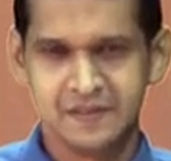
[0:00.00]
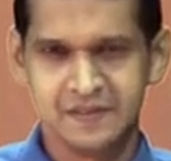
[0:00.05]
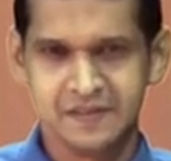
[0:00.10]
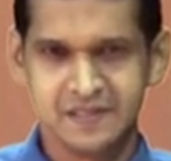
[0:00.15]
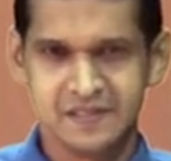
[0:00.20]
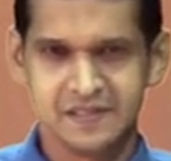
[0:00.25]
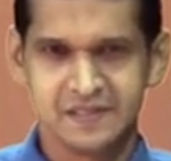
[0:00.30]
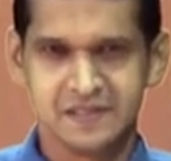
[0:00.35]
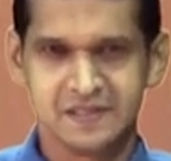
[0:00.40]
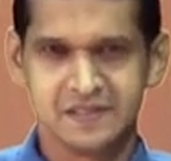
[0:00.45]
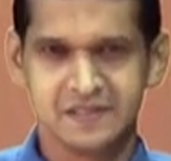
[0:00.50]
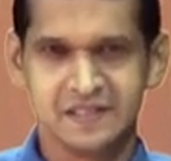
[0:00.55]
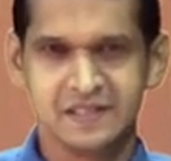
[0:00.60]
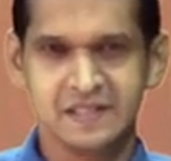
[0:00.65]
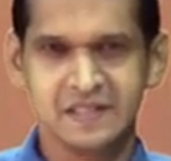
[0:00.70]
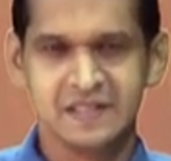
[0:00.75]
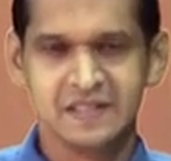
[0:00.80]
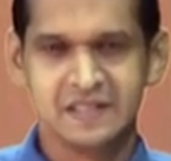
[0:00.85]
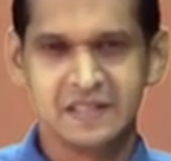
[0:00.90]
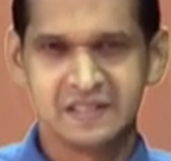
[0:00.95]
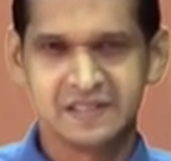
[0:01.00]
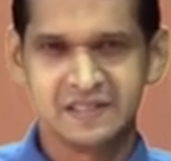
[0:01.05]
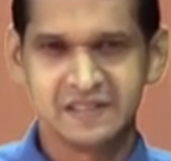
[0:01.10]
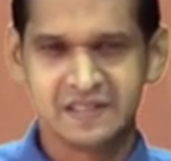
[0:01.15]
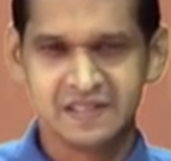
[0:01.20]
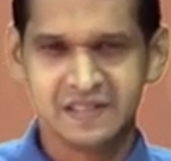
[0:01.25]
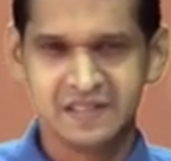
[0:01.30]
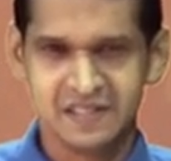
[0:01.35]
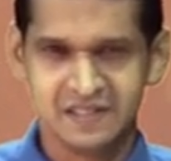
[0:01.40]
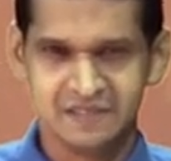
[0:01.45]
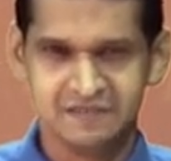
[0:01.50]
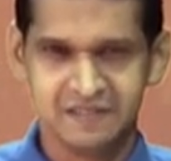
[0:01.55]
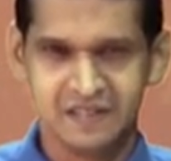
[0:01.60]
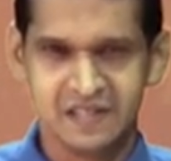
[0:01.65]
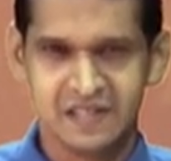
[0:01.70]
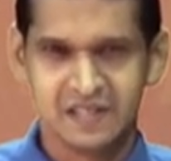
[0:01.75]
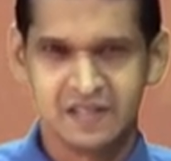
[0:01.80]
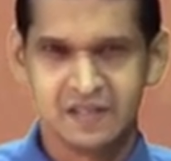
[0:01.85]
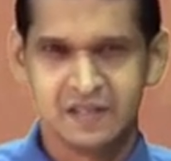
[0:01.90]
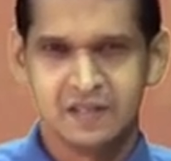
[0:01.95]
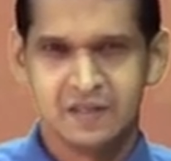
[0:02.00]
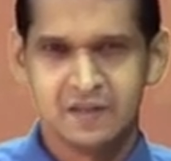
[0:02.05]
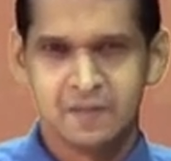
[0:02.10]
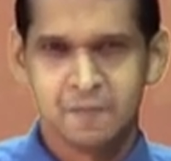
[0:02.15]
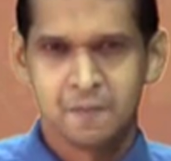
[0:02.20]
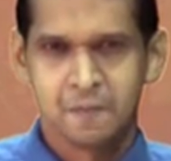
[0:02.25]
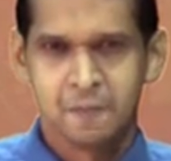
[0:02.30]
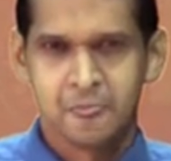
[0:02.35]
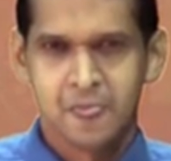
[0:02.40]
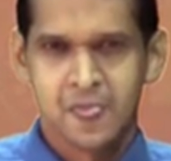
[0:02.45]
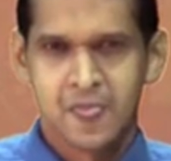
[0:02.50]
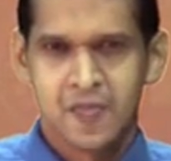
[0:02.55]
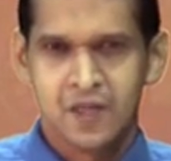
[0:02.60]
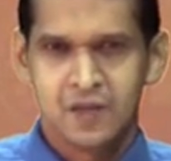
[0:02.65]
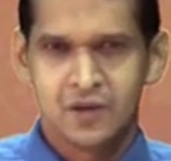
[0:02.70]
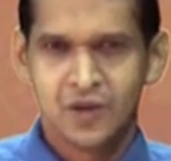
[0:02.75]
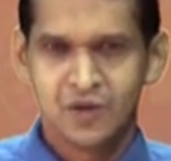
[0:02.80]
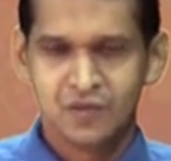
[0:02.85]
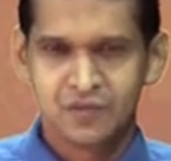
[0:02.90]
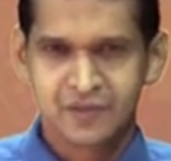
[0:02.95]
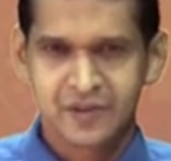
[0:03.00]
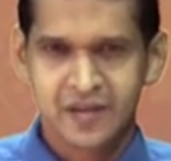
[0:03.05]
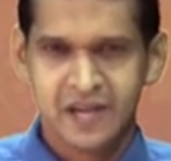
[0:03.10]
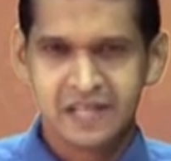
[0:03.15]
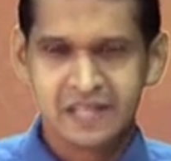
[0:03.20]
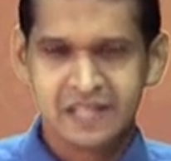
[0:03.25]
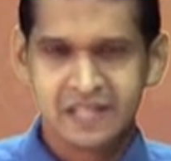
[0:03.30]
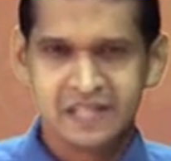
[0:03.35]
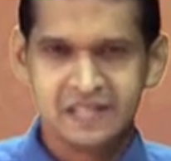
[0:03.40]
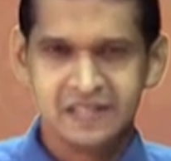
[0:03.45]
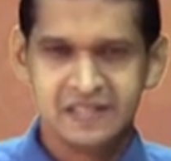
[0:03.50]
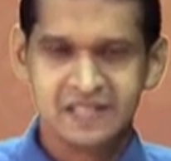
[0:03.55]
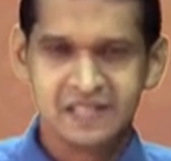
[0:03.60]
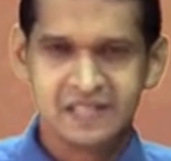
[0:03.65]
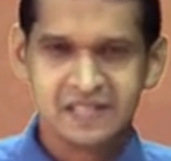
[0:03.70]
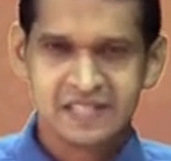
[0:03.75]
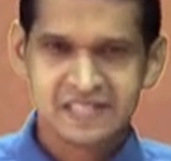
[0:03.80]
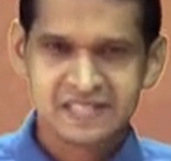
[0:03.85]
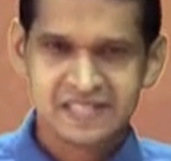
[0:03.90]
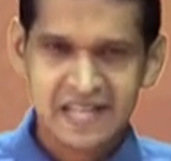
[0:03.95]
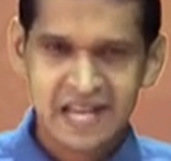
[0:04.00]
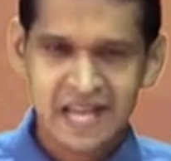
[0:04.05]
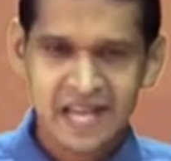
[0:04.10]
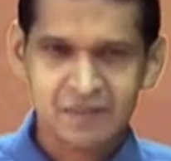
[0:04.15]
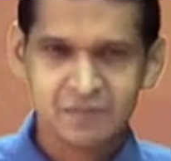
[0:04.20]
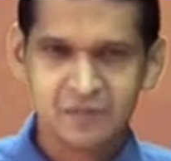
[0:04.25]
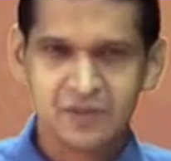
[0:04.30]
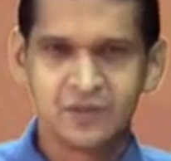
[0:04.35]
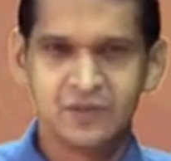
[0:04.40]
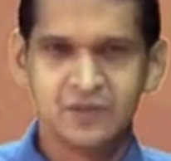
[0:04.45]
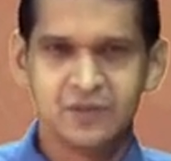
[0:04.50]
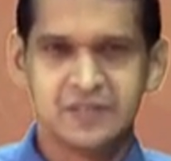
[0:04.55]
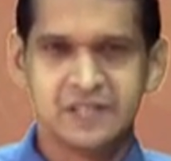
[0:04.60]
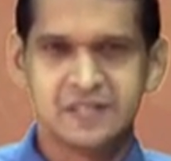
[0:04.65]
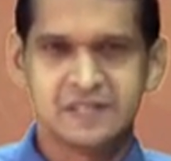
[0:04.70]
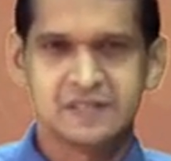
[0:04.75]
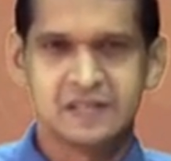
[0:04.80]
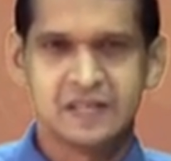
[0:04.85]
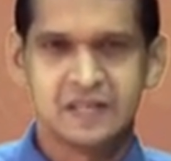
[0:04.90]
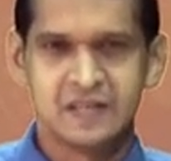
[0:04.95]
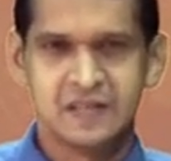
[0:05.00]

This is the third way of writing the same notice.